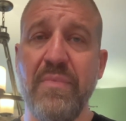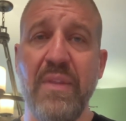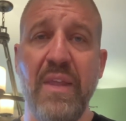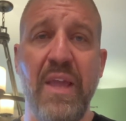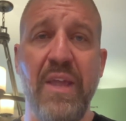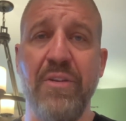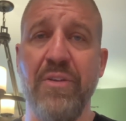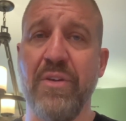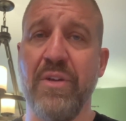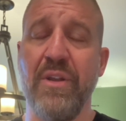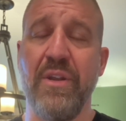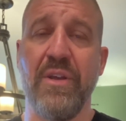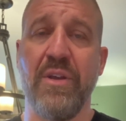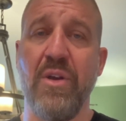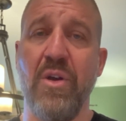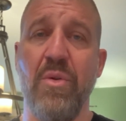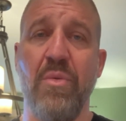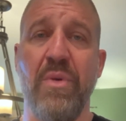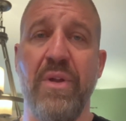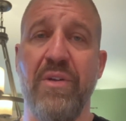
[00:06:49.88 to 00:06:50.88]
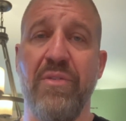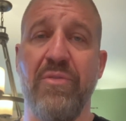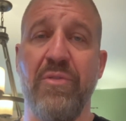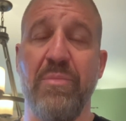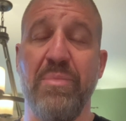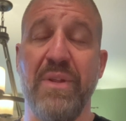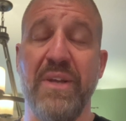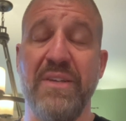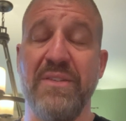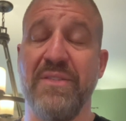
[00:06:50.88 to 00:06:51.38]
and you're going to go wonderful
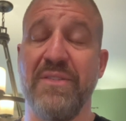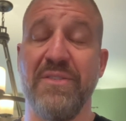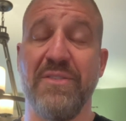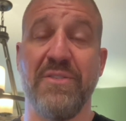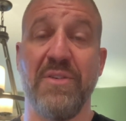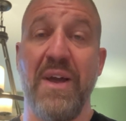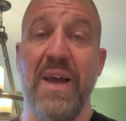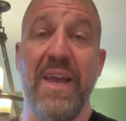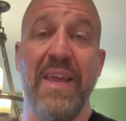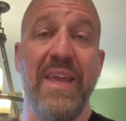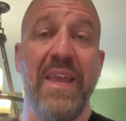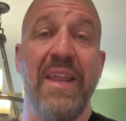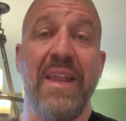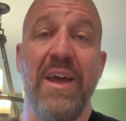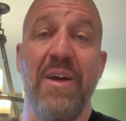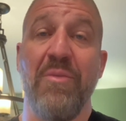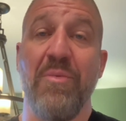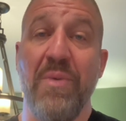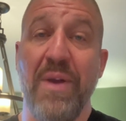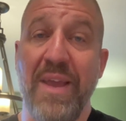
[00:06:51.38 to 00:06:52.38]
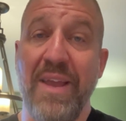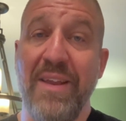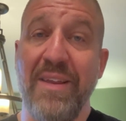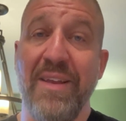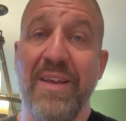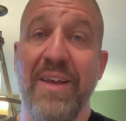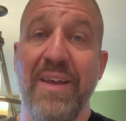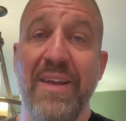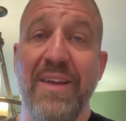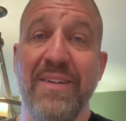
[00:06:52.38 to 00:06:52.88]
places. So I cannot wait
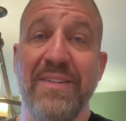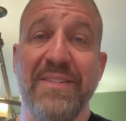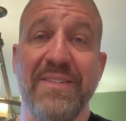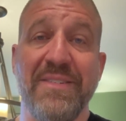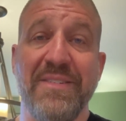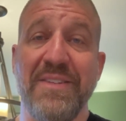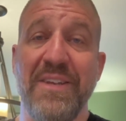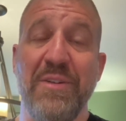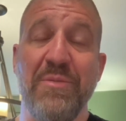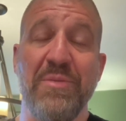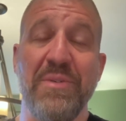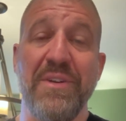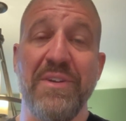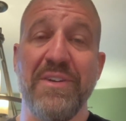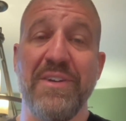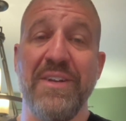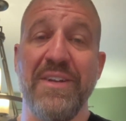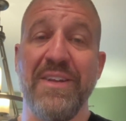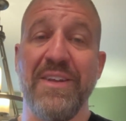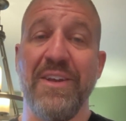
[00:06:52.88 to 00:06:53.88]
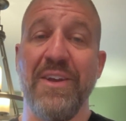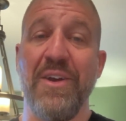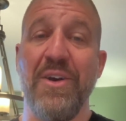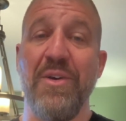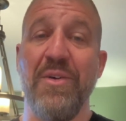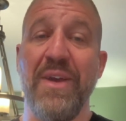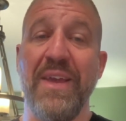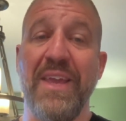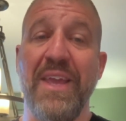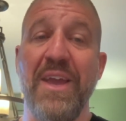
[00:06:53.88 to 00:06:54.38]
to see where you're going to
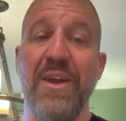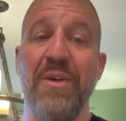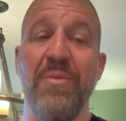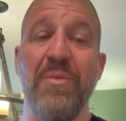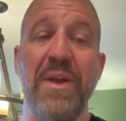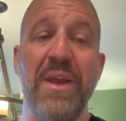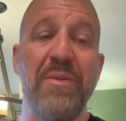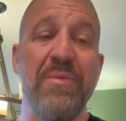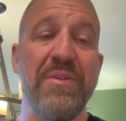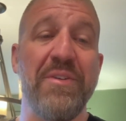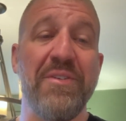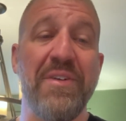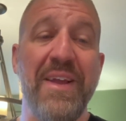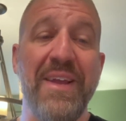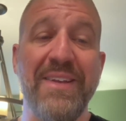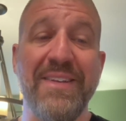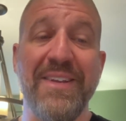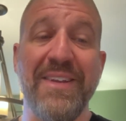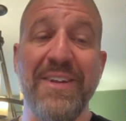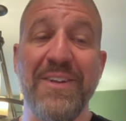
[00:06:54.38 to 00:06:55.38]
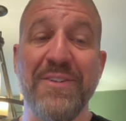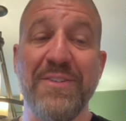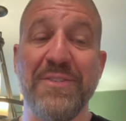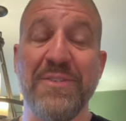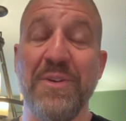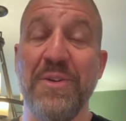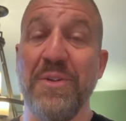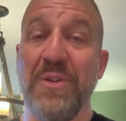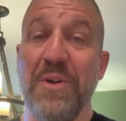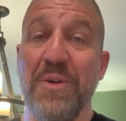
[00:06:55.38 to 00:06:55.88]
go. I can't wait when you're 18 years
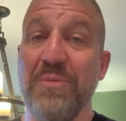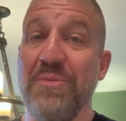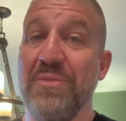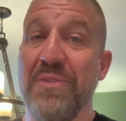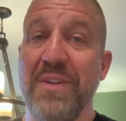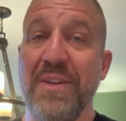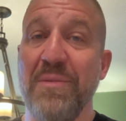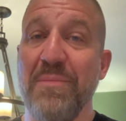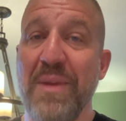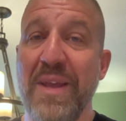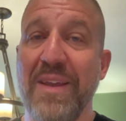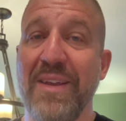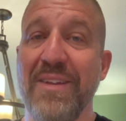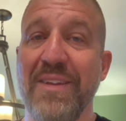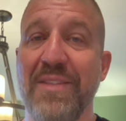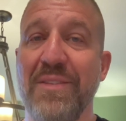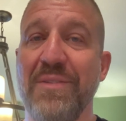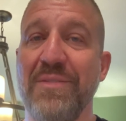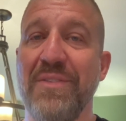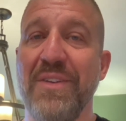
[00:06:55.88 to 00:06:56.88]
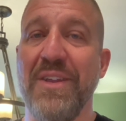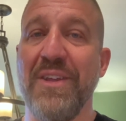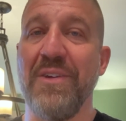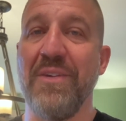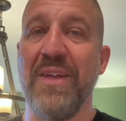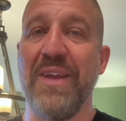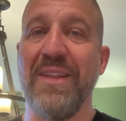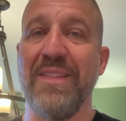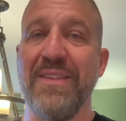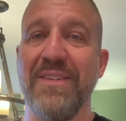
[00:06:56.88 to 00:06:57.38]
old, hopefully, to make another video
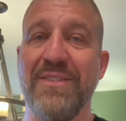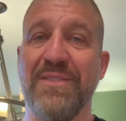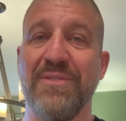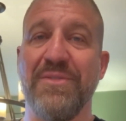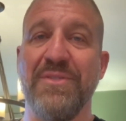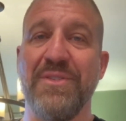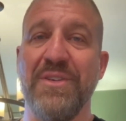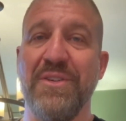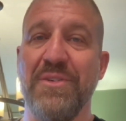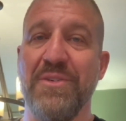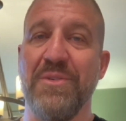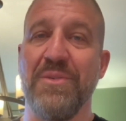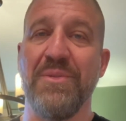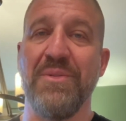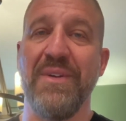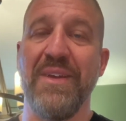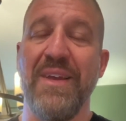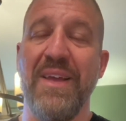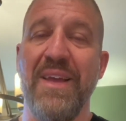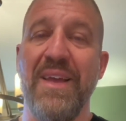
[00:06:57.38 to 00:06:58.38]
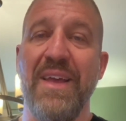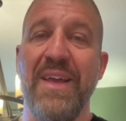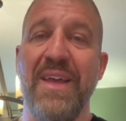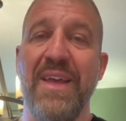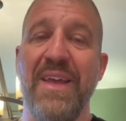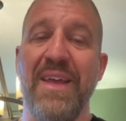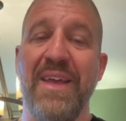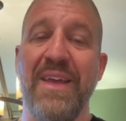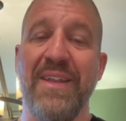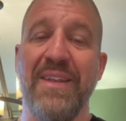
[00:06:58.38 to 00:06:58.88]
like this for you.
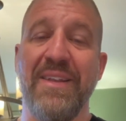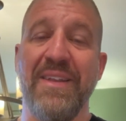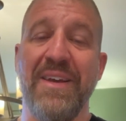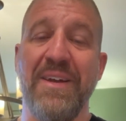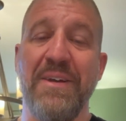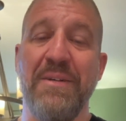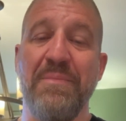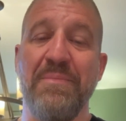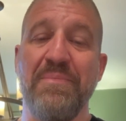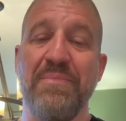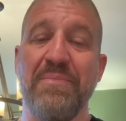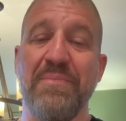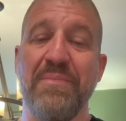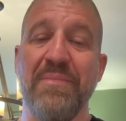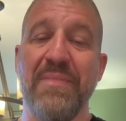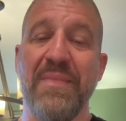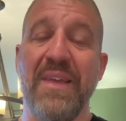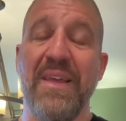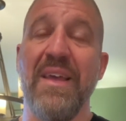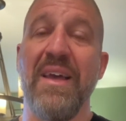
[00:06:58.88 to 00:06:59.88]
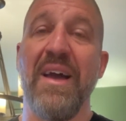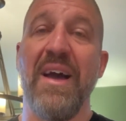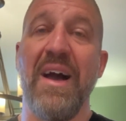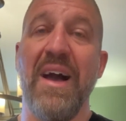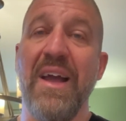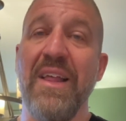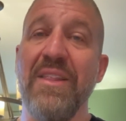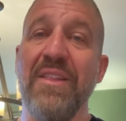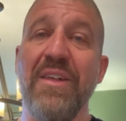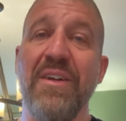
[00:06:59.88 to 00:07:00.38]
And
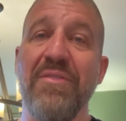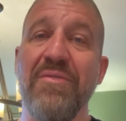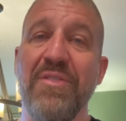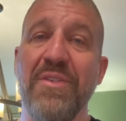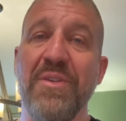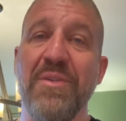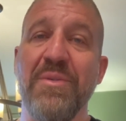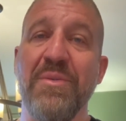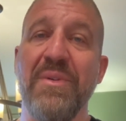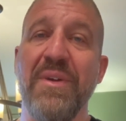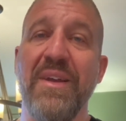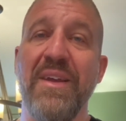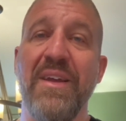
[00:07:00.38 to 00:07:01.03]
I love you